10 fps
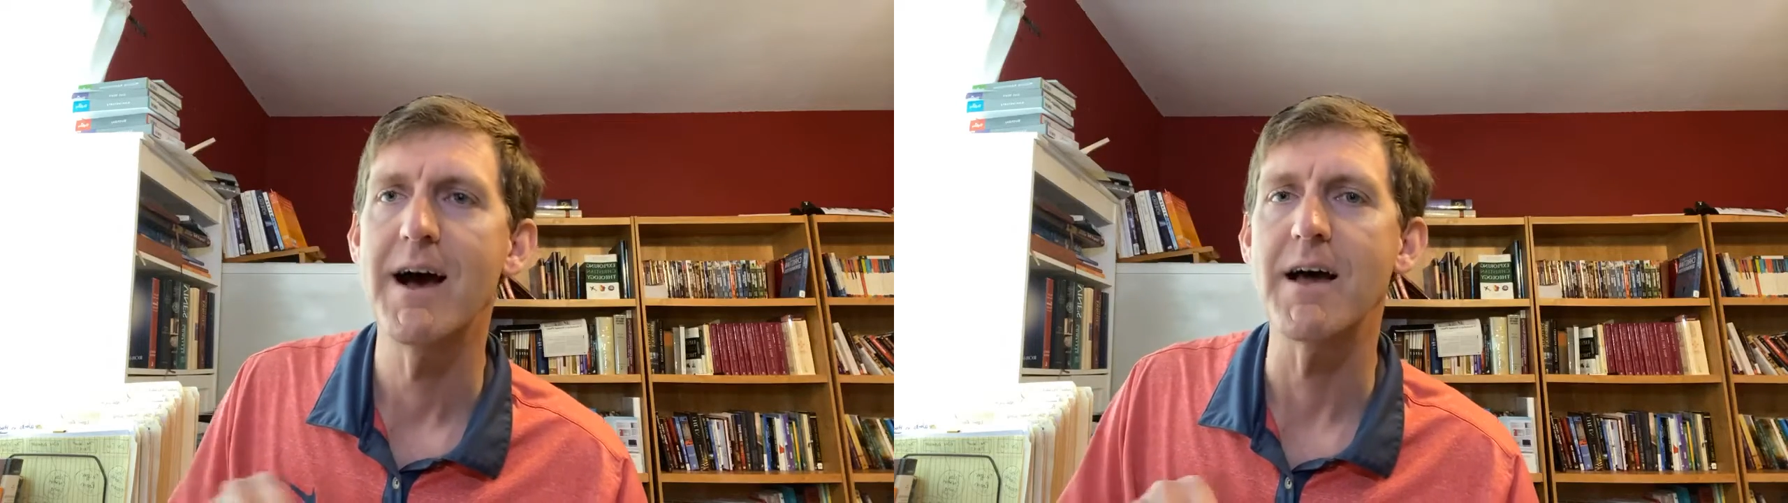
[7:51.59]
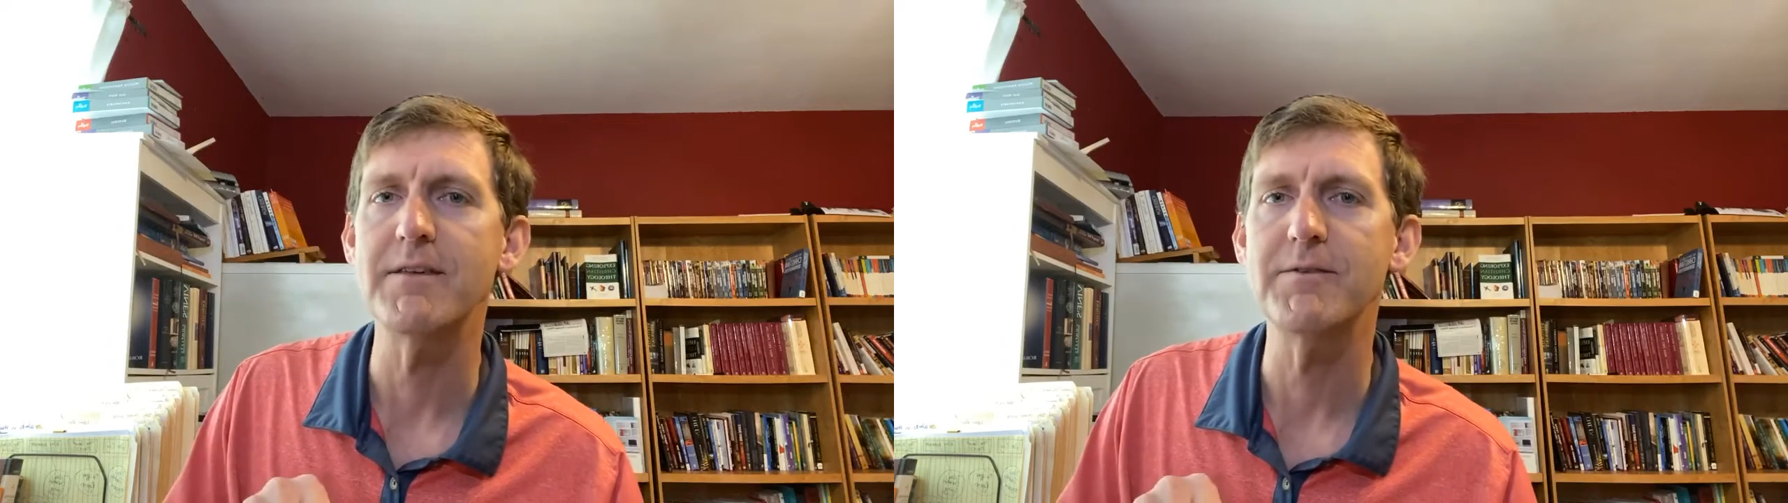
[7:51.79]

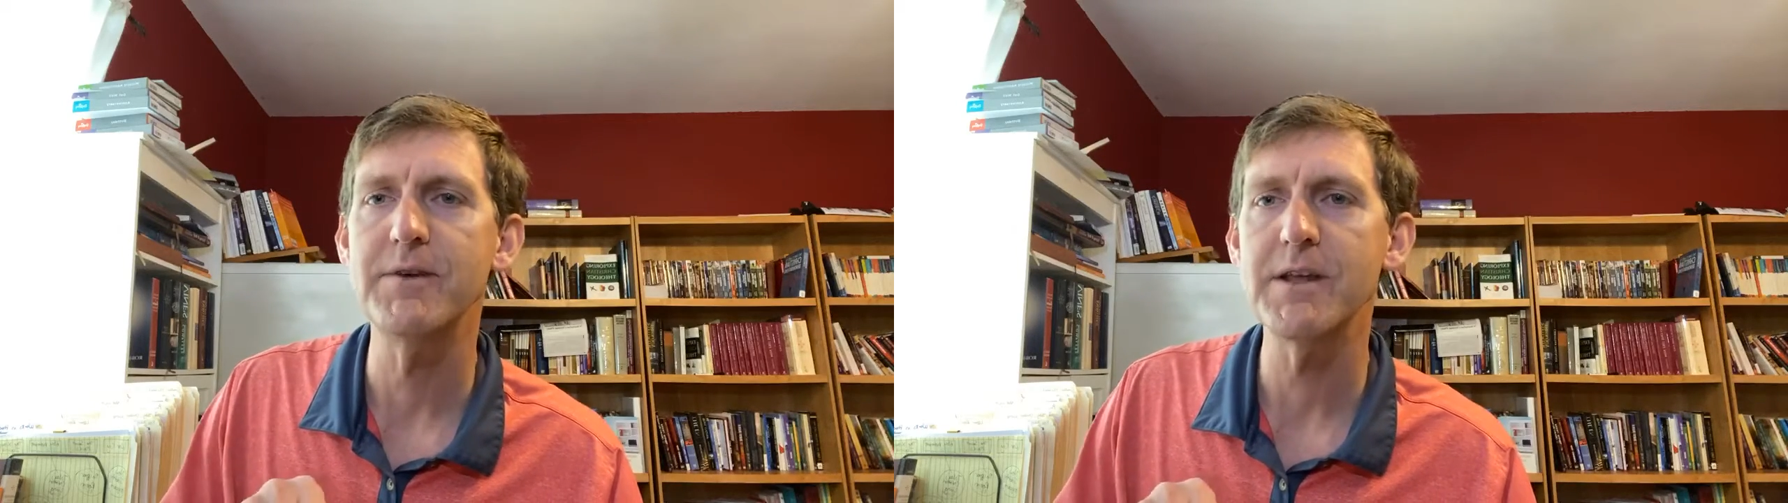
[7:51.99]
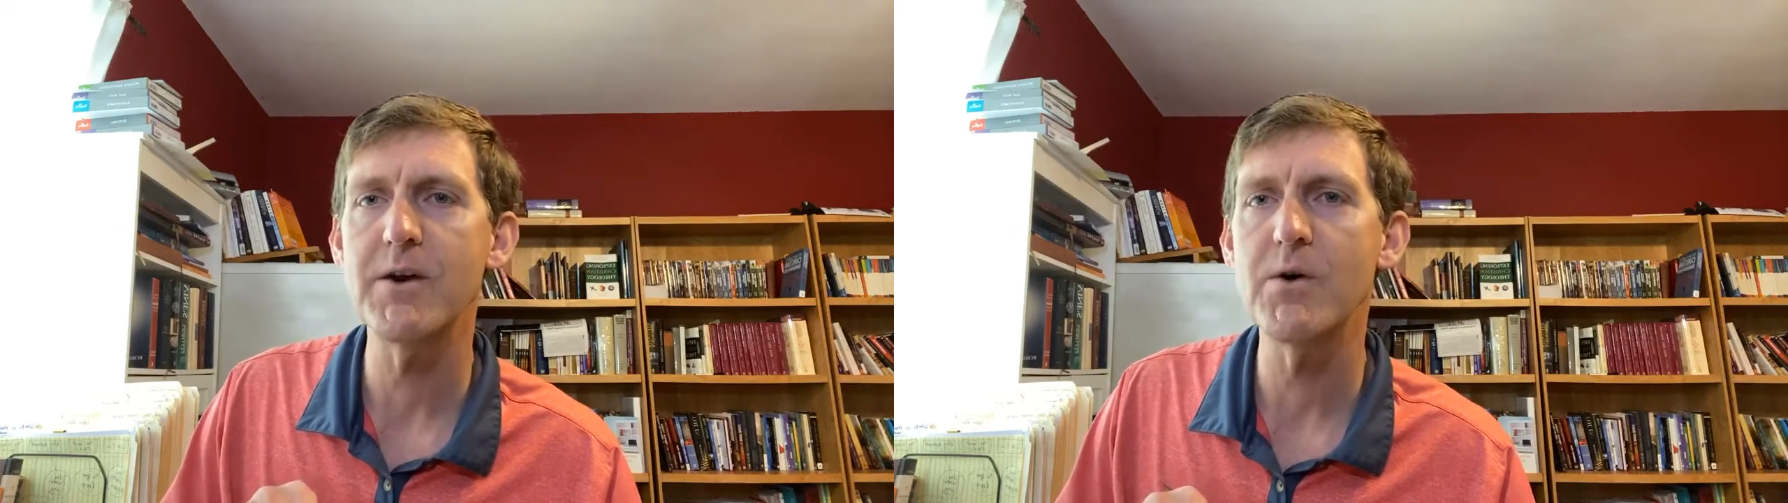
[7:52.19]
this
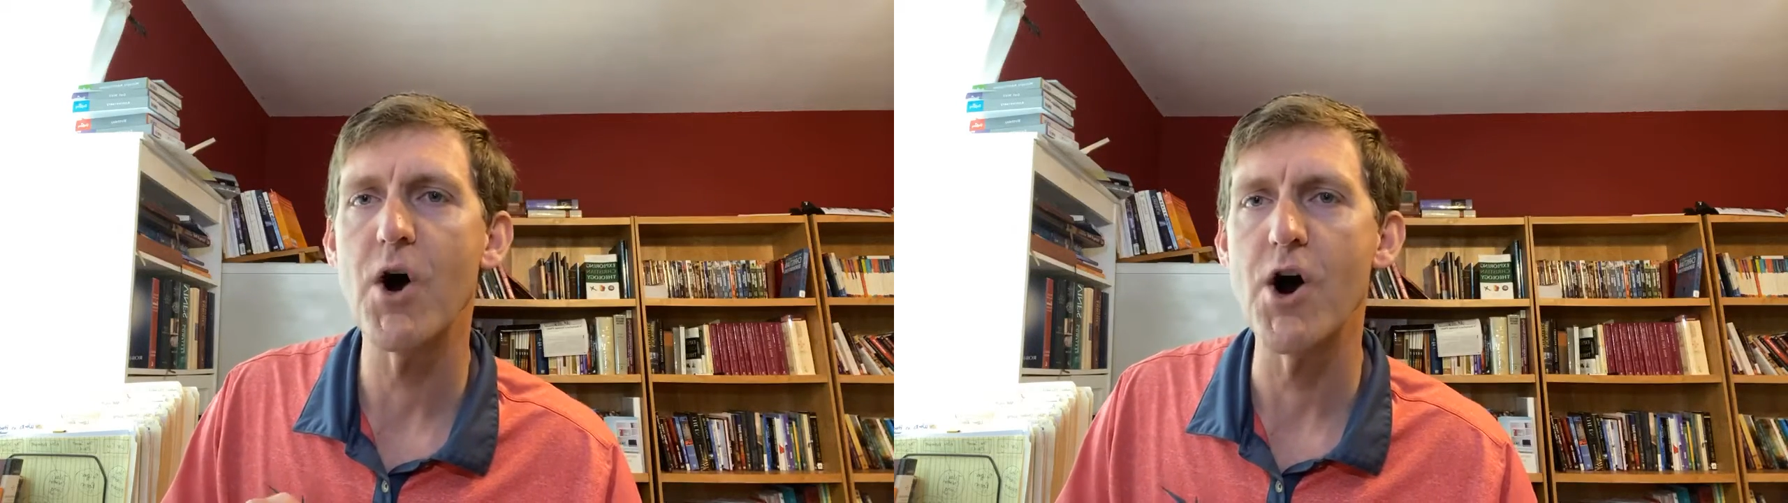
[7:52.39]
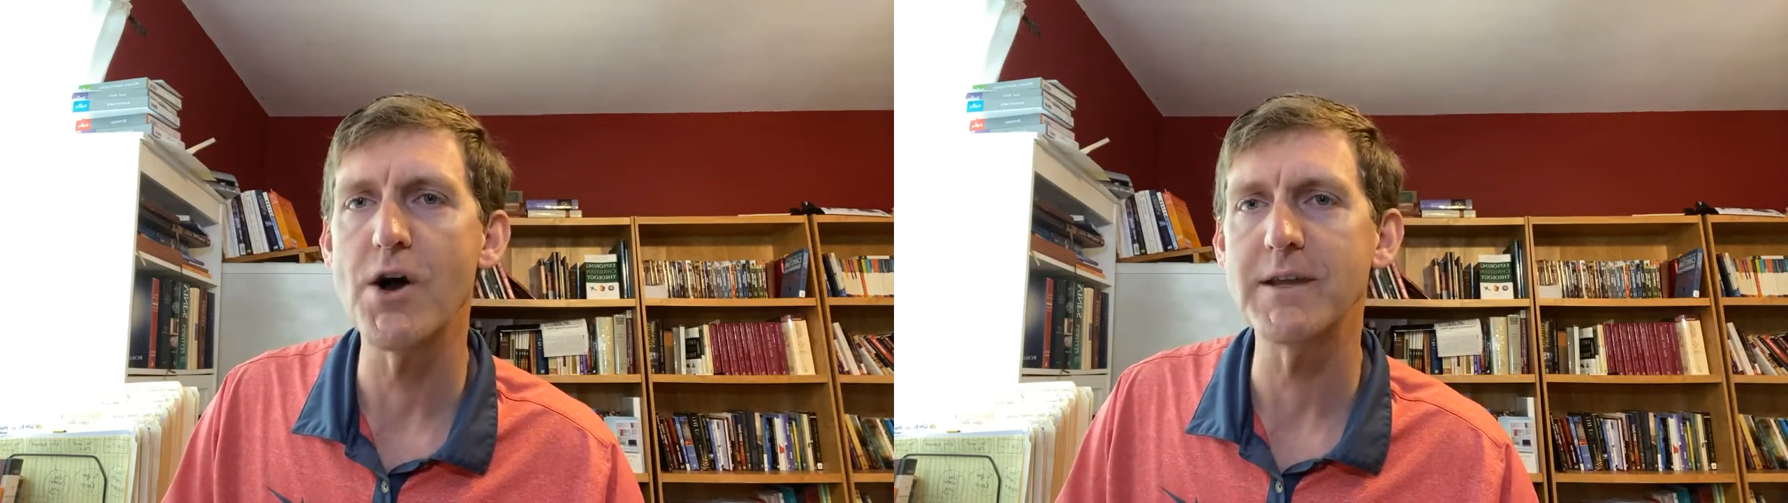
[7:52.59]
video
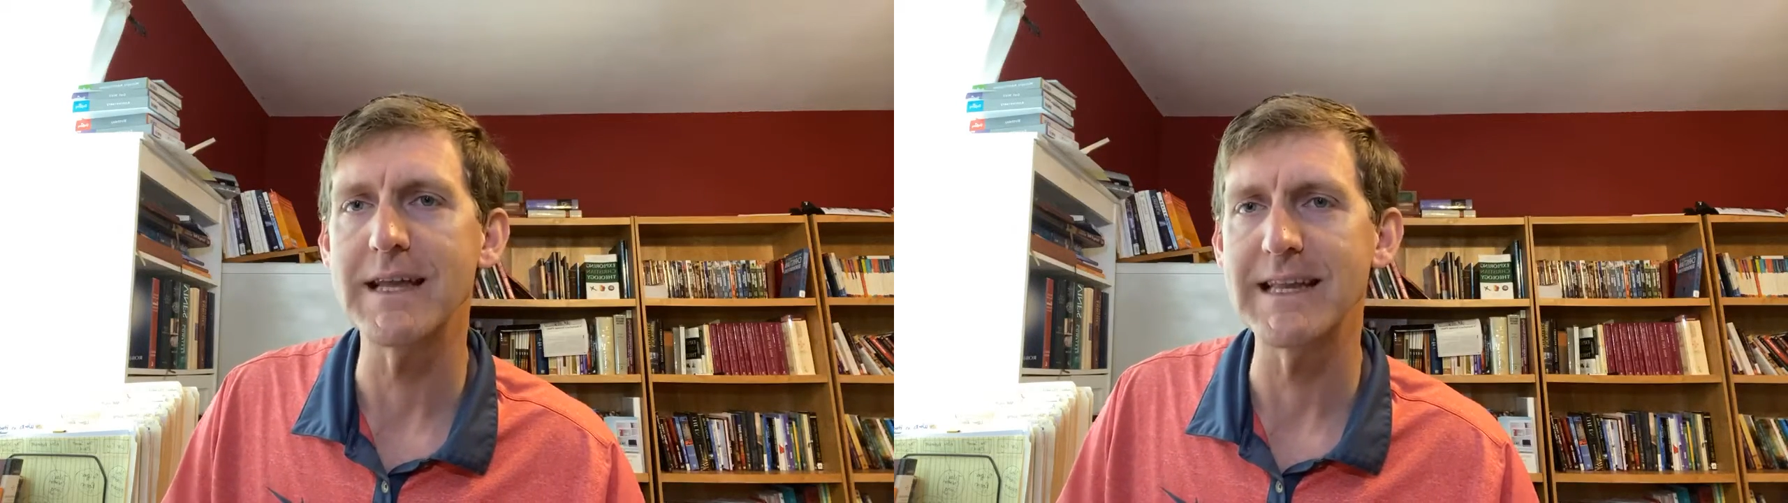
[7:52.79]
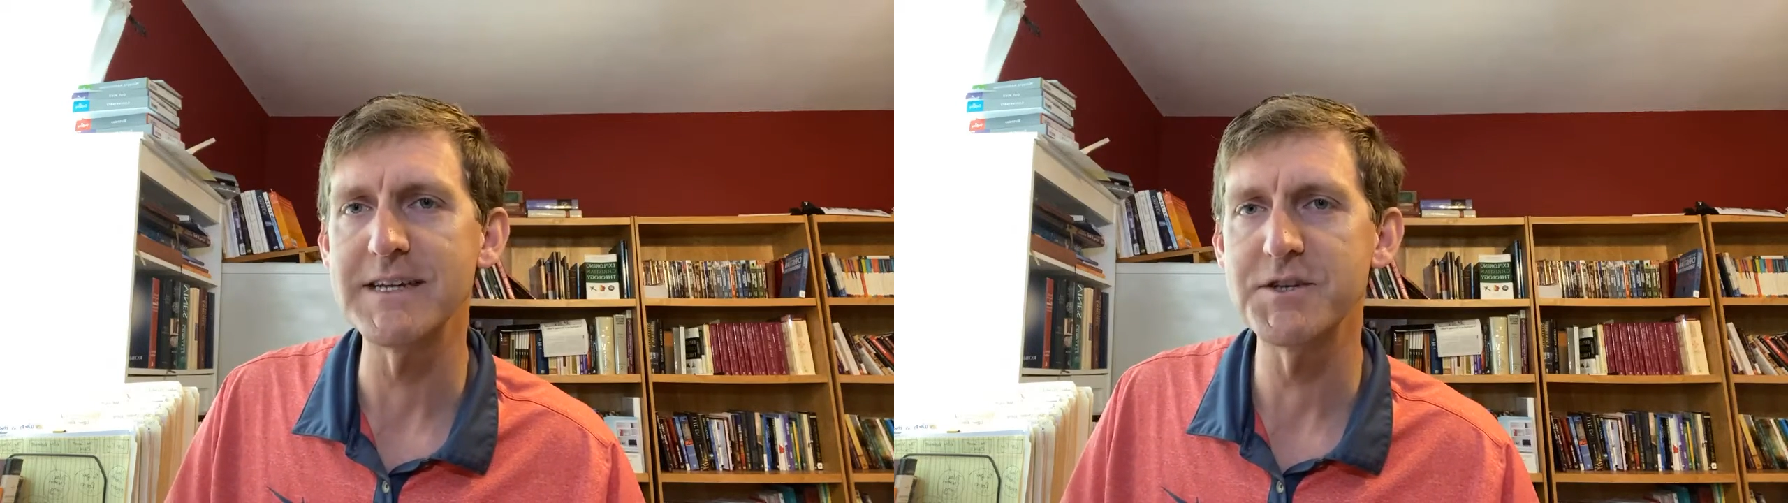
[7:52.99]
on
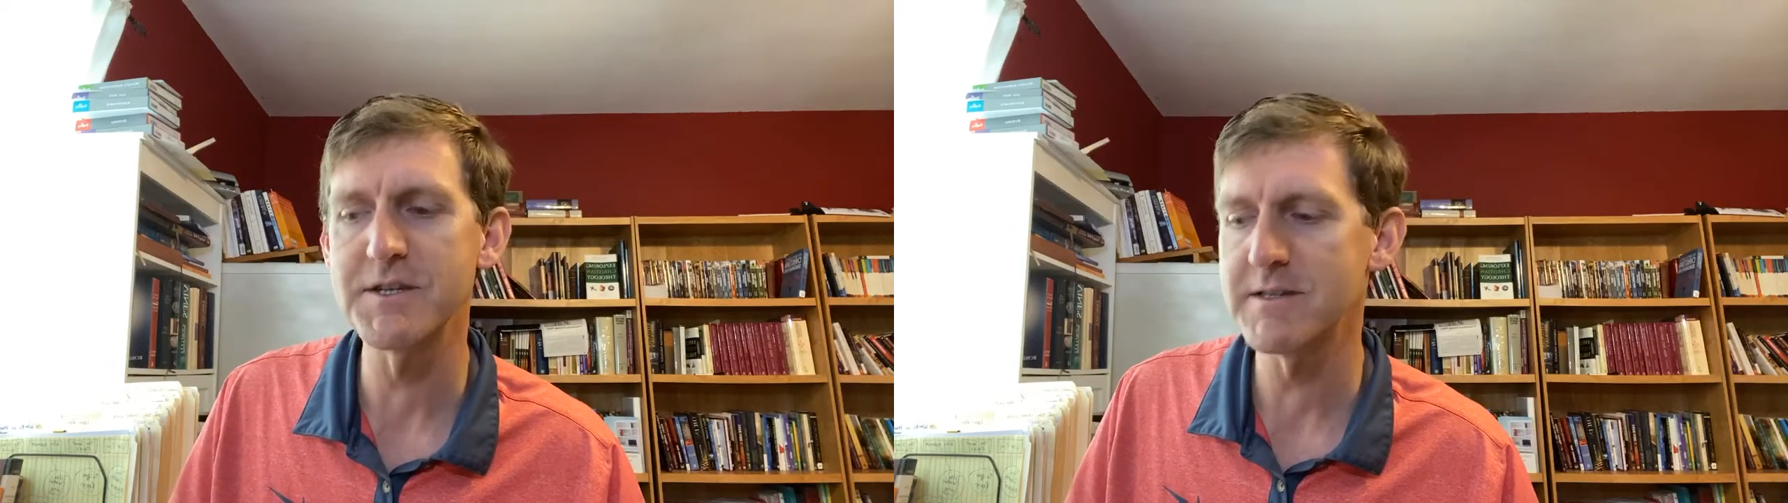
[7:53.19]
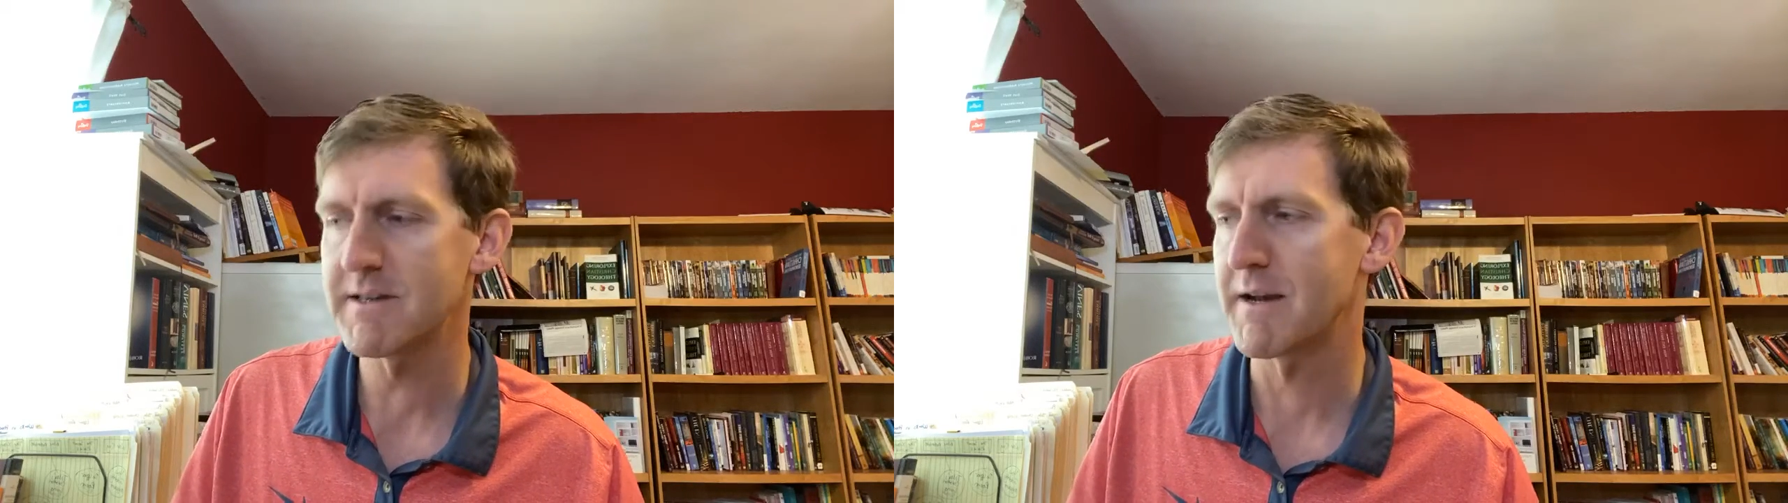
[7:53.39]
Galatians